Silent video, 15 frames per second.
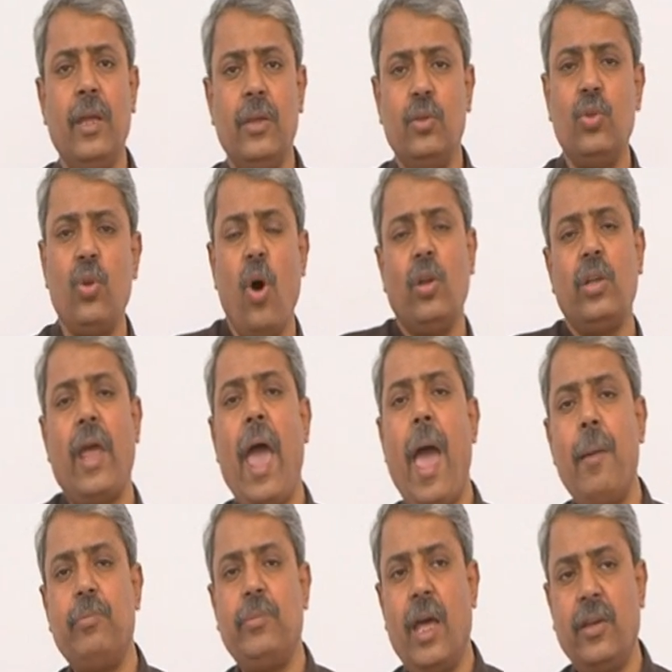do not
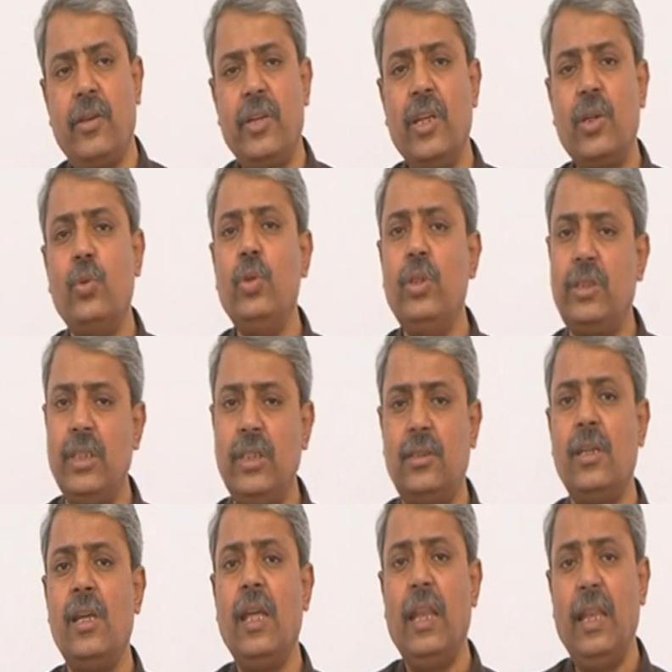have that requisite
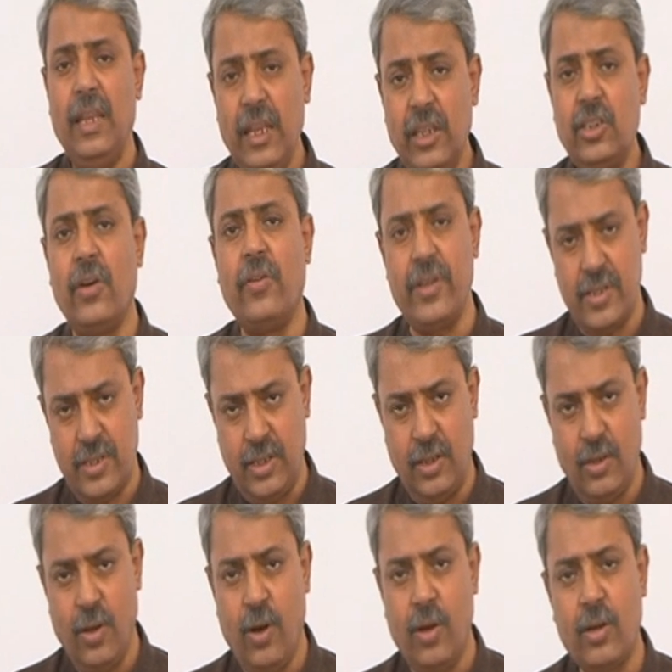literacy,
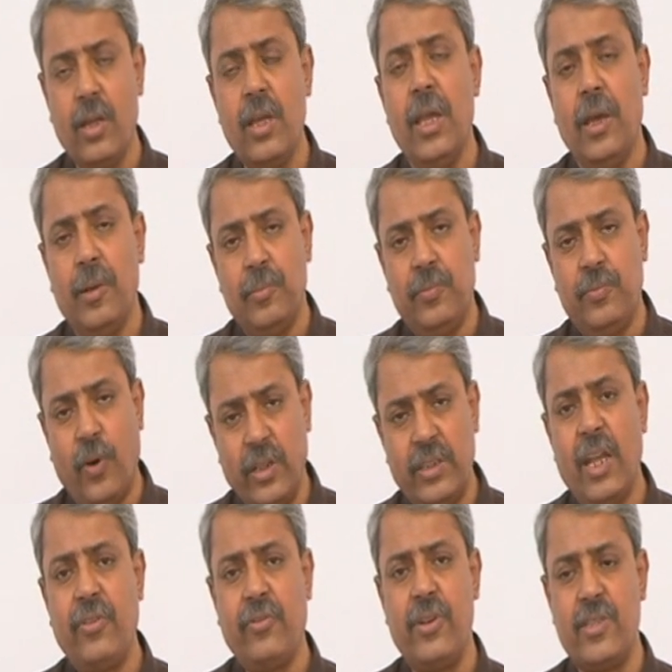or for
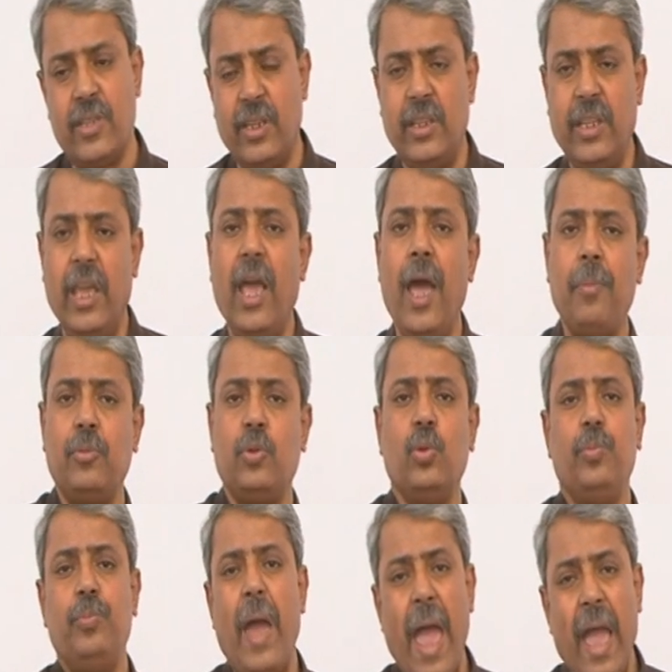that reason they have to
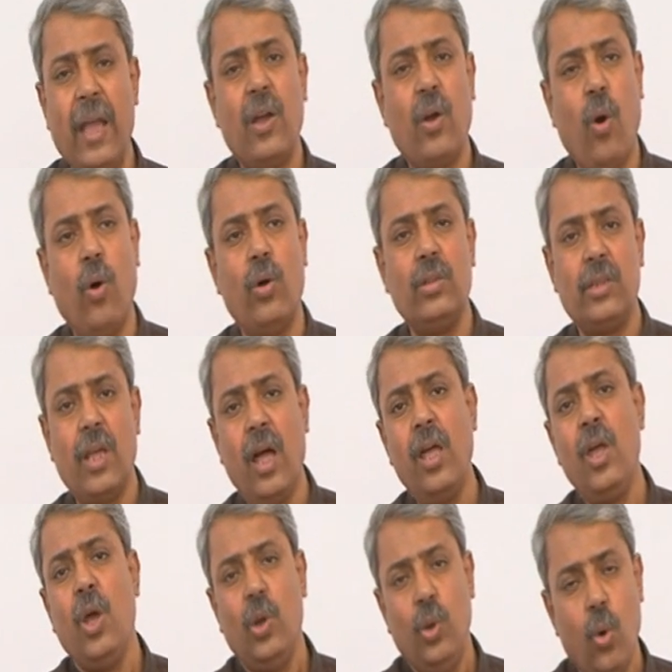bank on the
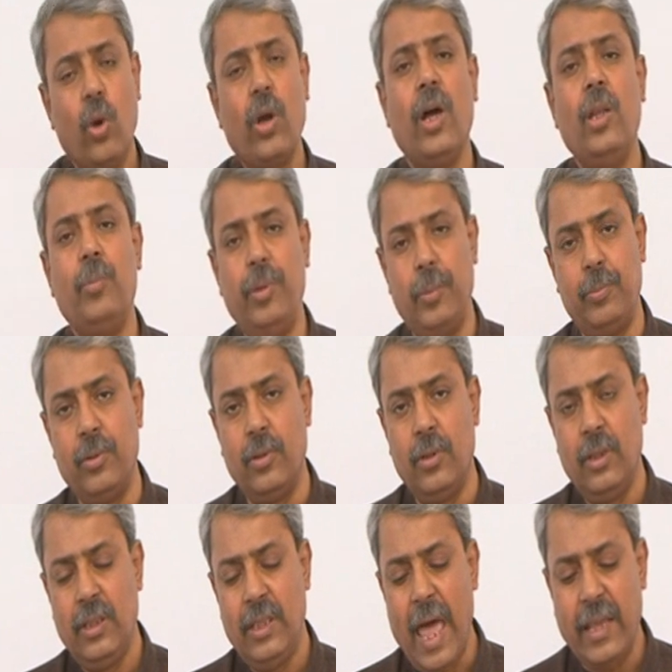local people,
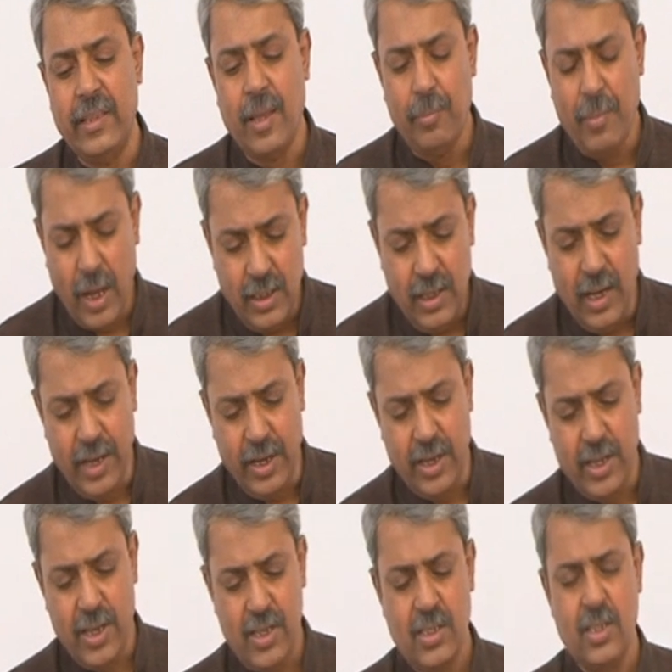like the money
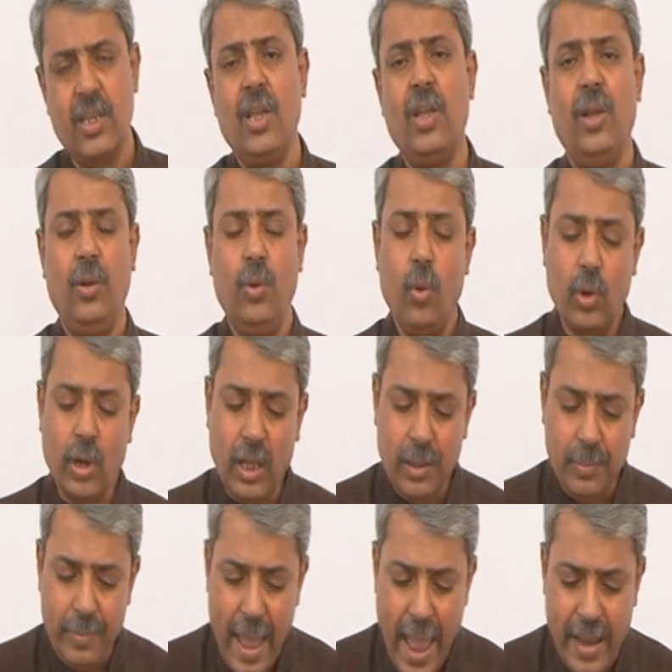lenders.
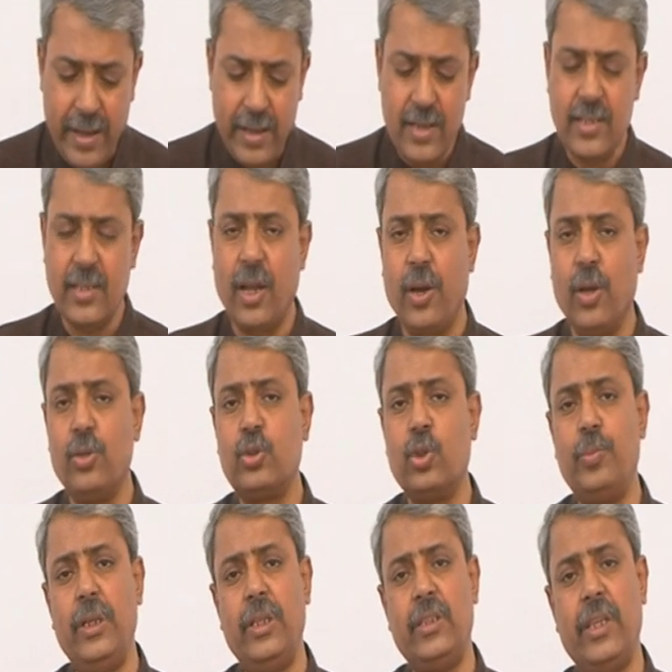Local bankers are also
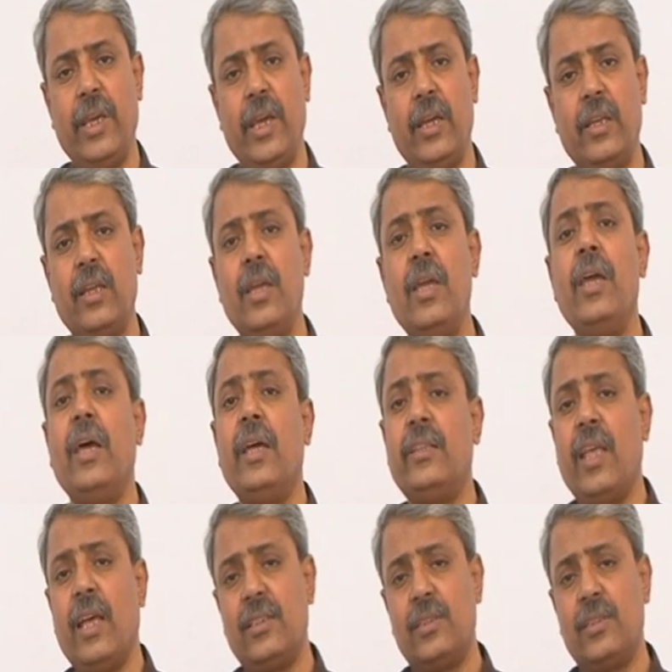being there, the